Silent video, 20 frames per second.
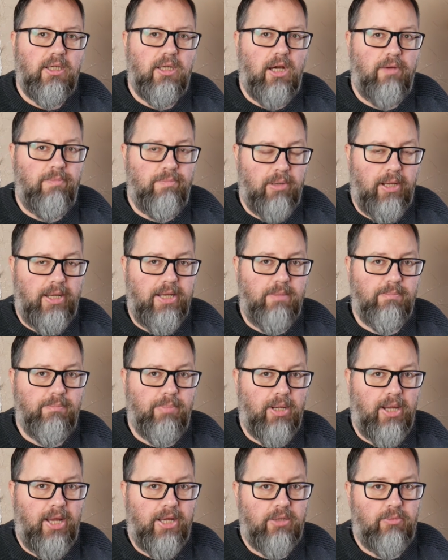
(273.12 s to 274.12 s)
plain
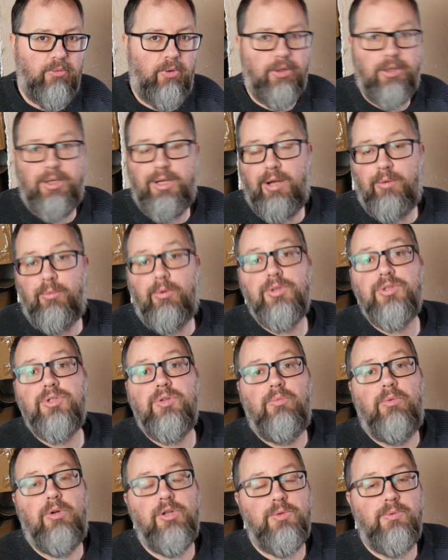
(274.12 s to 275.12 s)
black one, and I
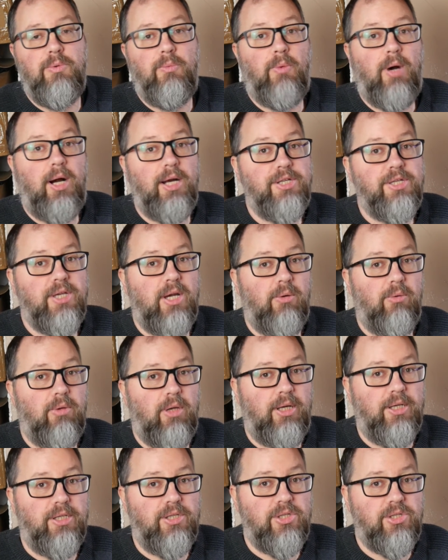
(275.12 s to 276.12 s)
wanted ones with white
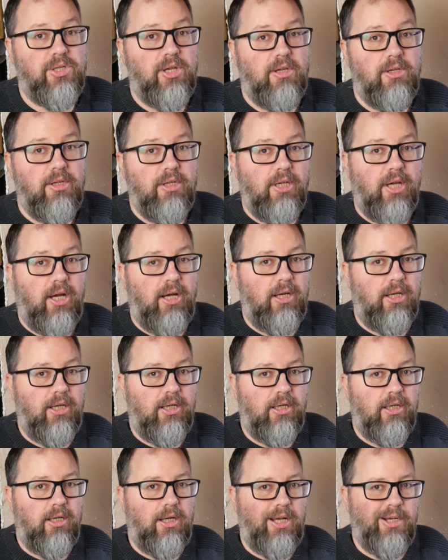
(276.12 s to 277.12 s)
outlines.
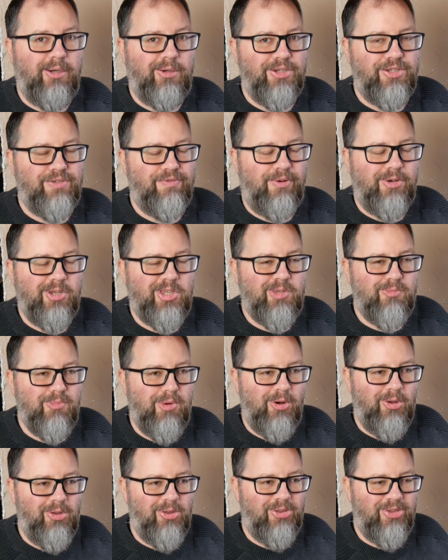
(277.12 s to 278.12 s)
I know it's a very
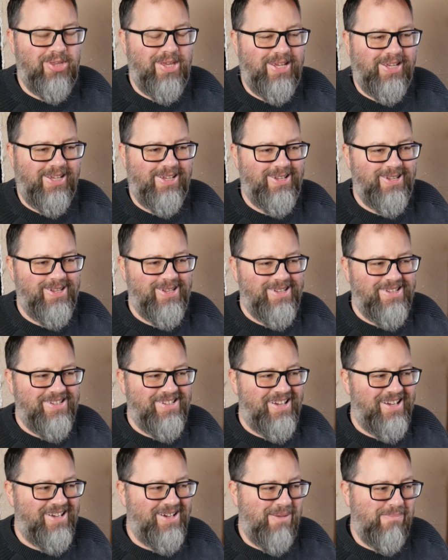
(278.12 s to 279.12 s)
small thing,
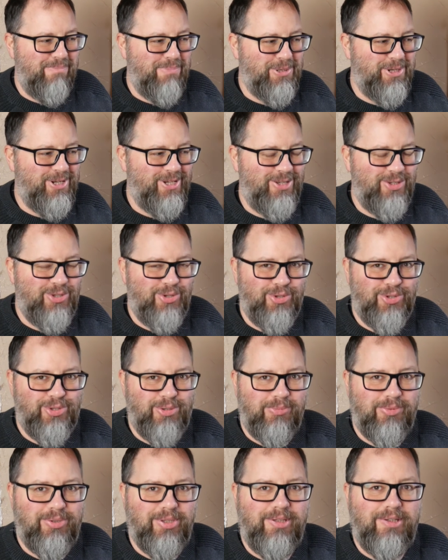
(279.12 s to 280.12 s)
but it's just
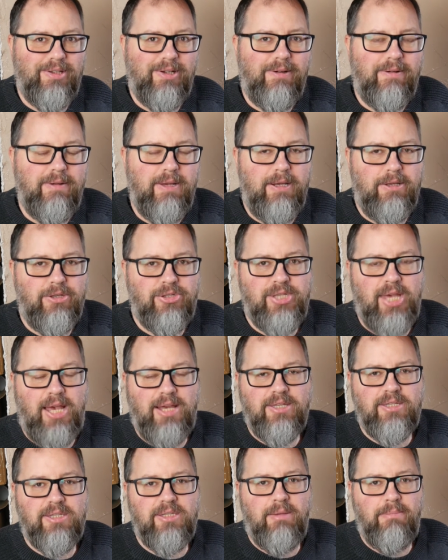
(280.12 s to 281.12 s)
something that it
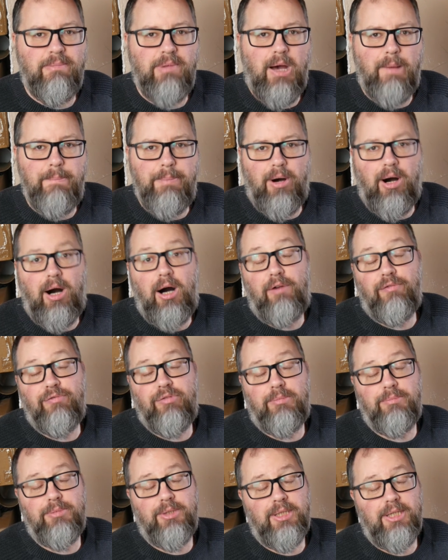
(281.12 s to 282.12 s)
sets them apart
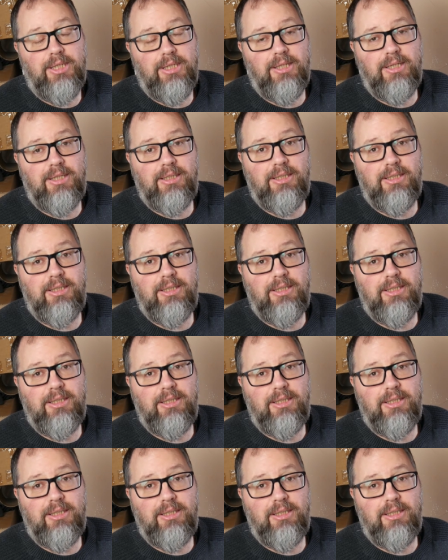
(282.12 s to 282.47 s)
from the